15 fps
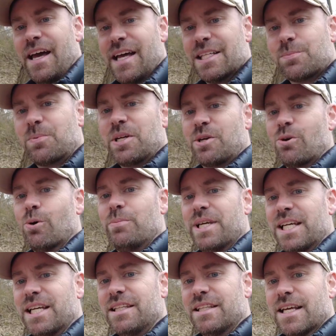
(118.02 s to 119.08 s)
And it's pretty cool
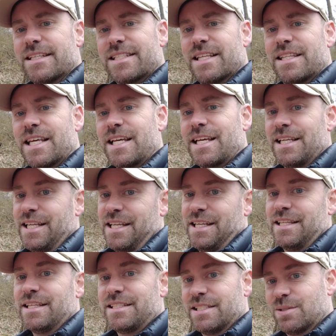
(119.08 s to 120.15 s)
being in this and thinking,
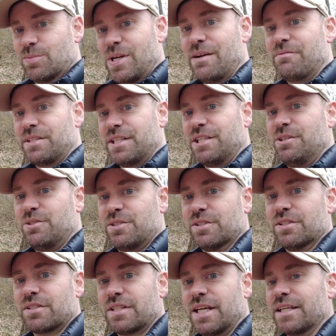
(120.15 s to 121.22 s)
this is what everything used to
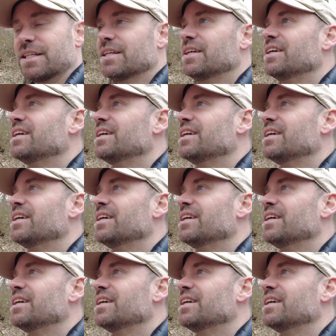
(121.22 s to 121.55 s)
look like.